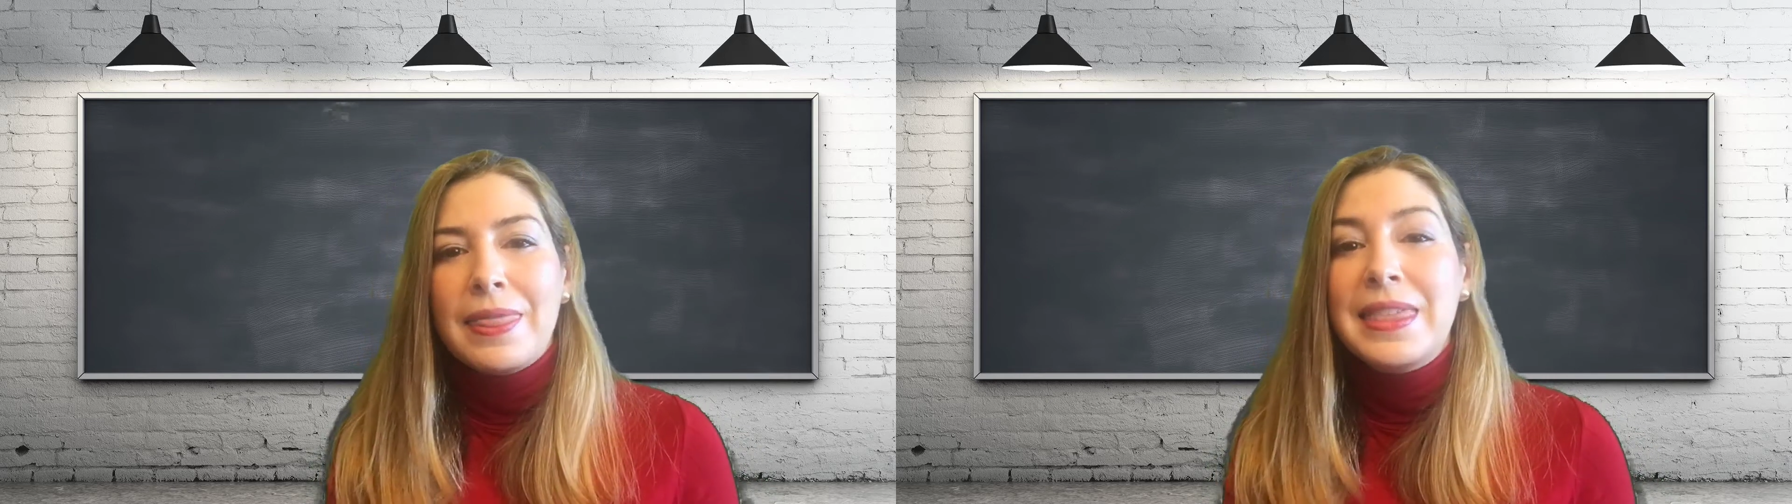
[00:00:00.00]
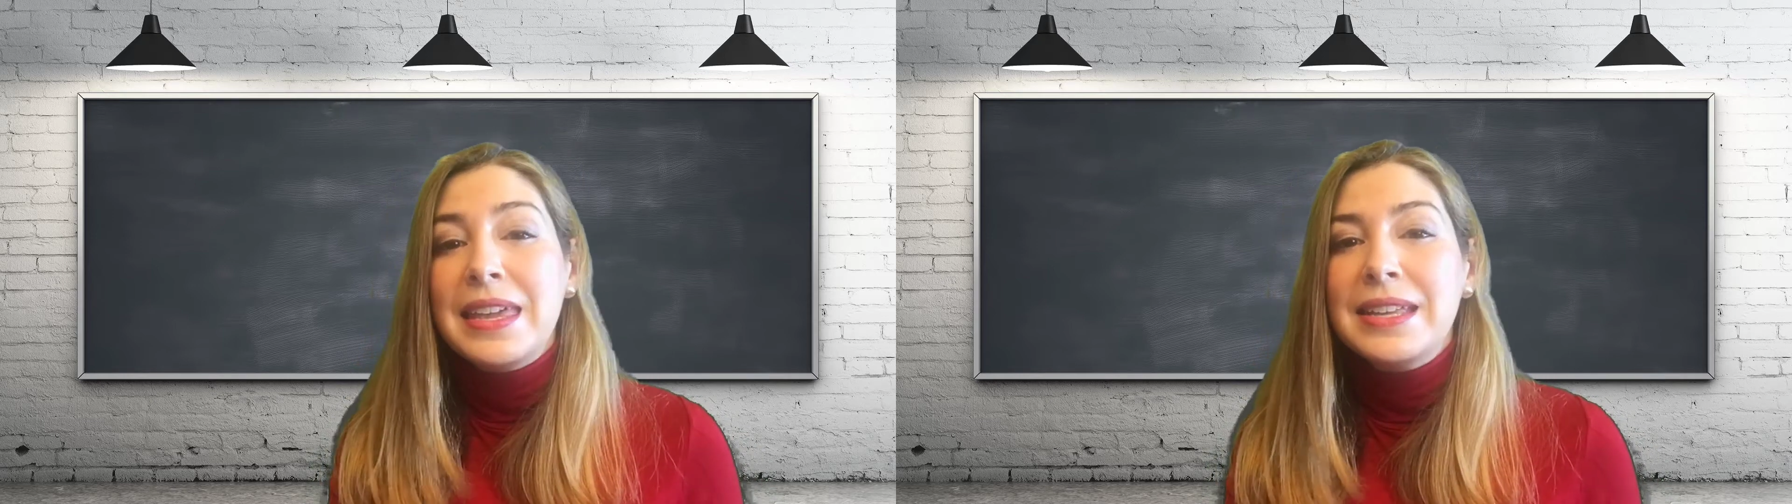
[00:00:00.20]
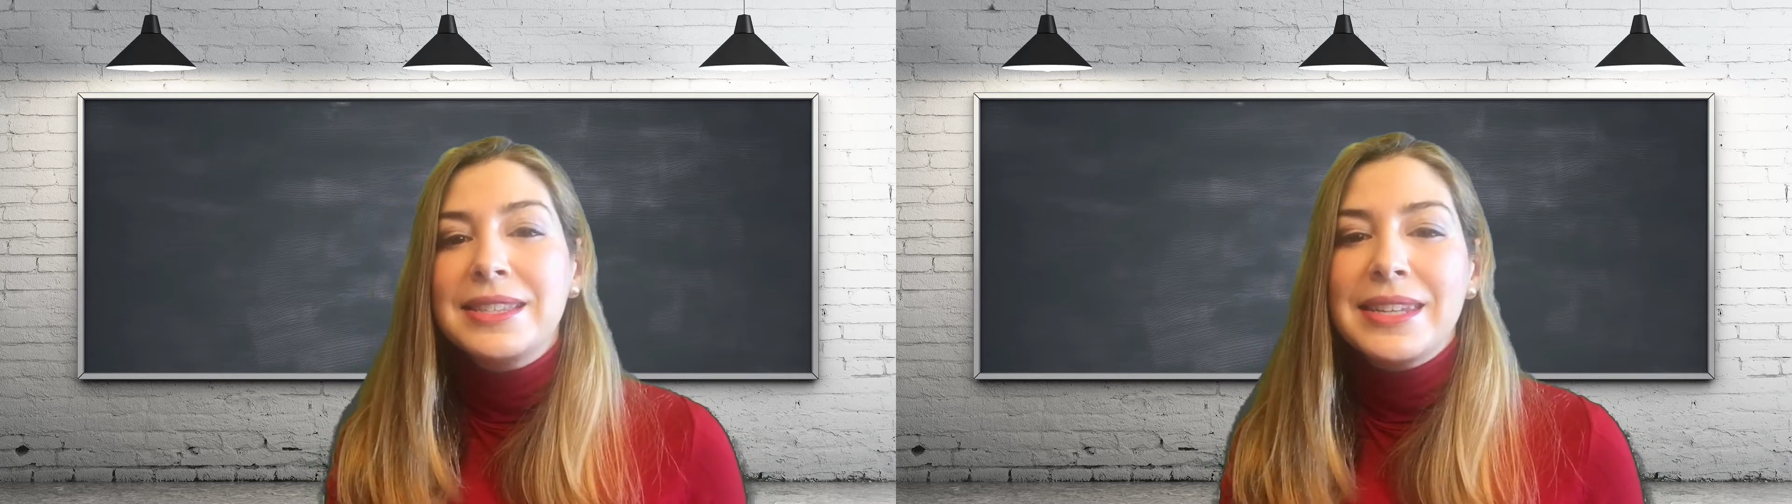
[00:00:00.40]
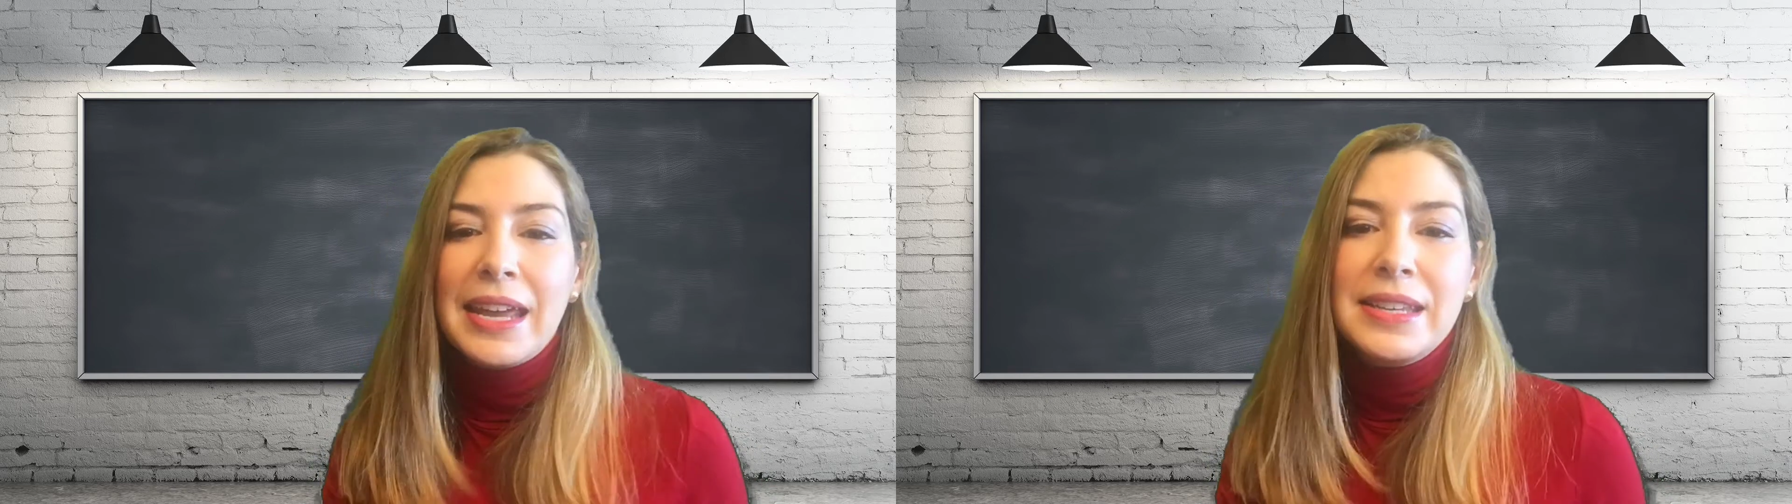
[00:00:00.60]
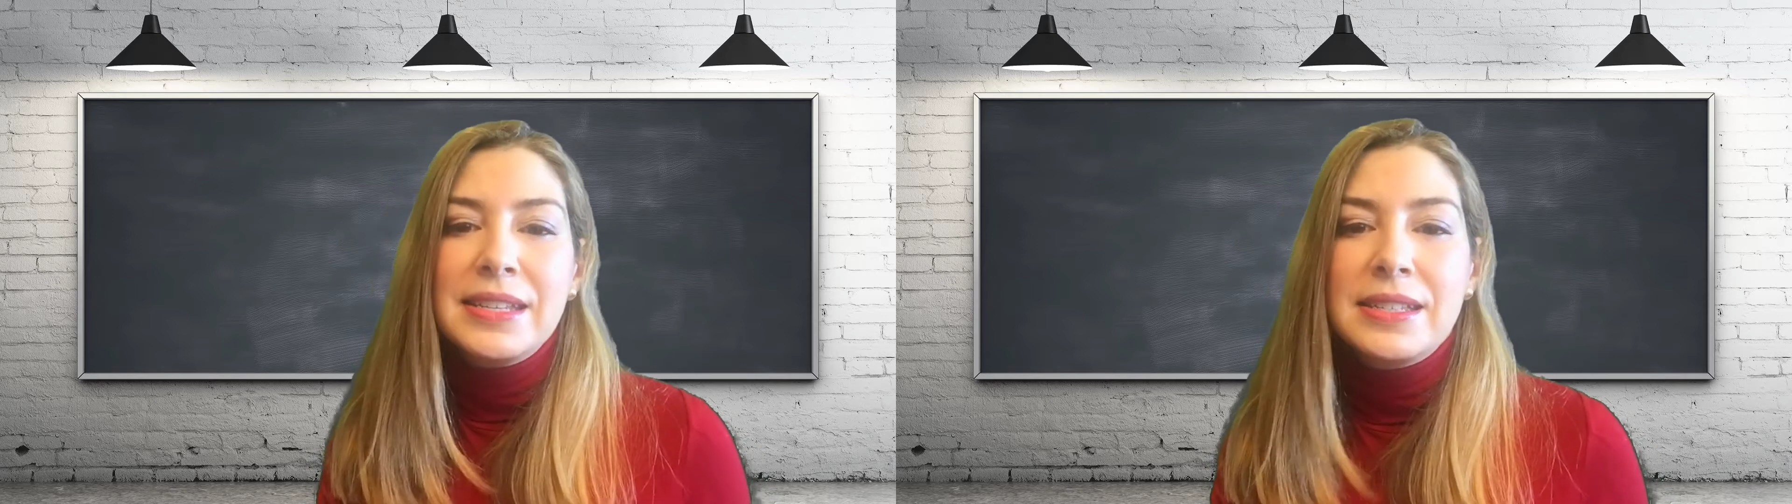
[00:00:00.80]
The
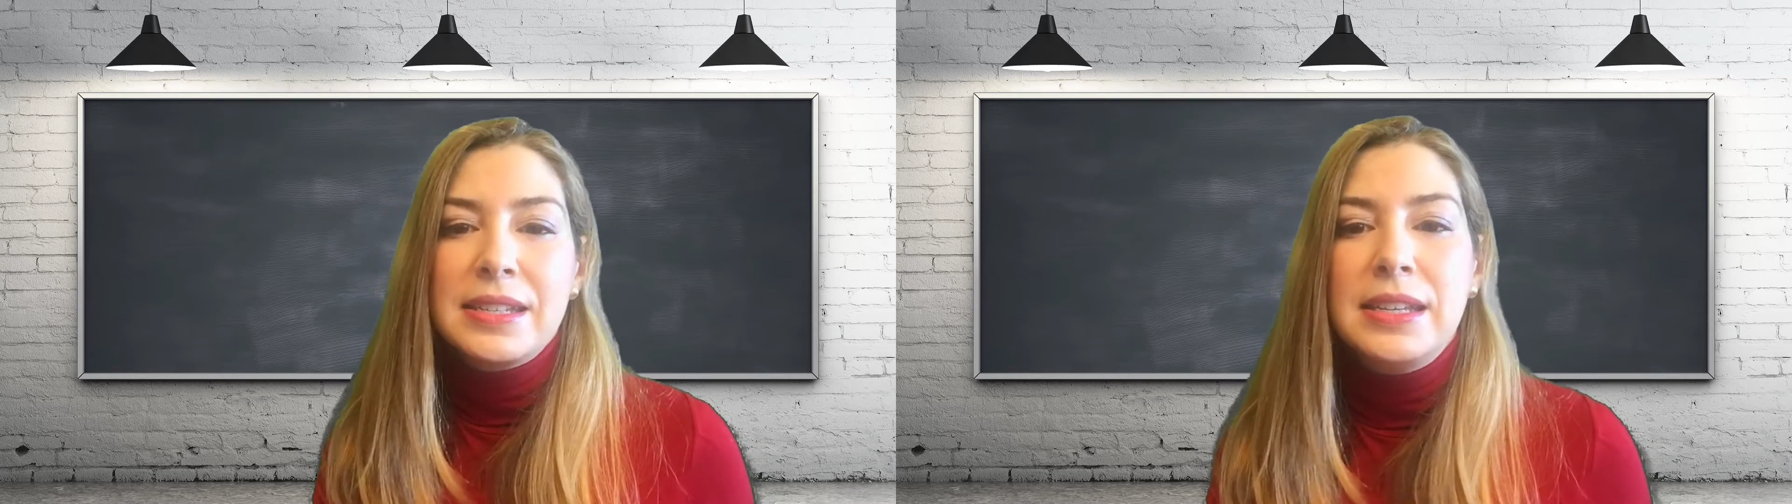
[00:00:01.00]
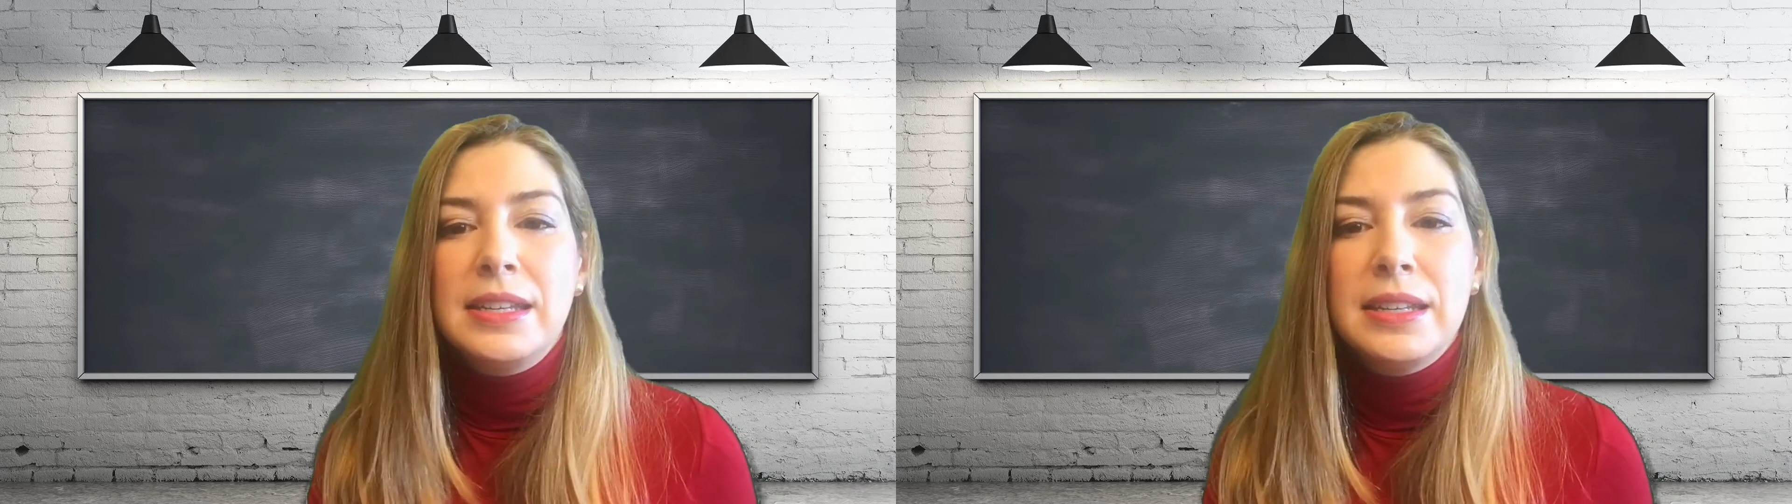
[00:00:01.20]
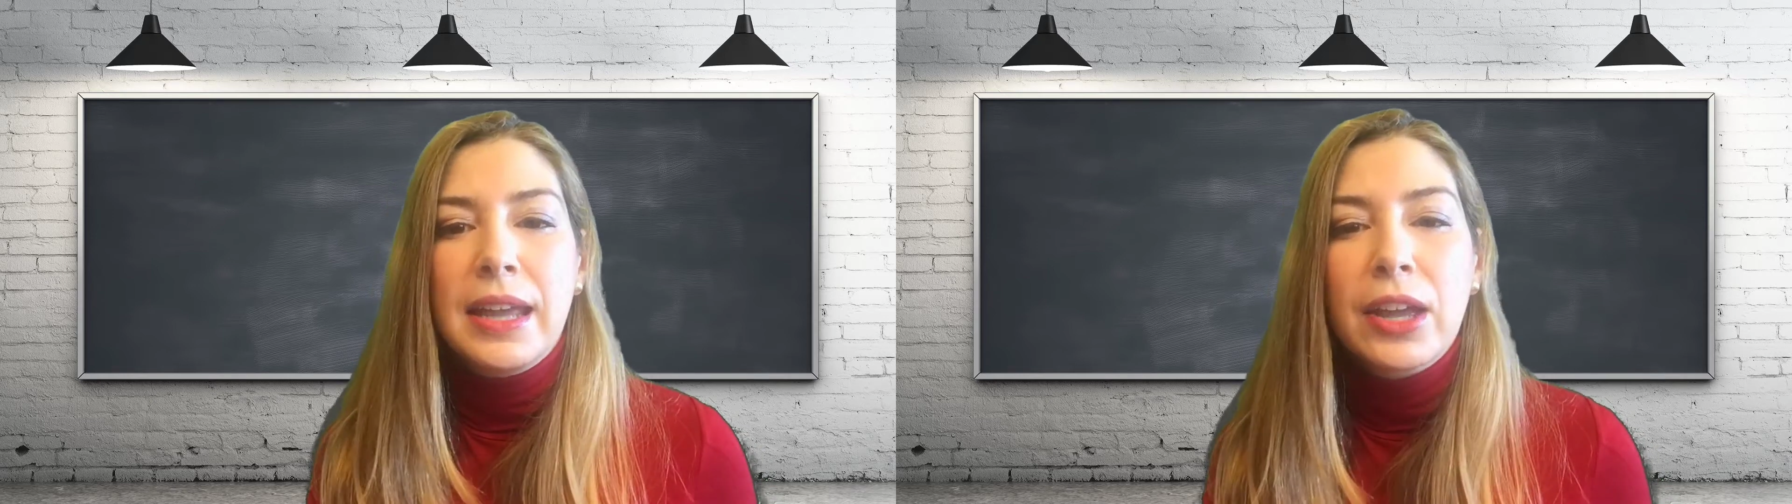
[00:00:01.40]
changes in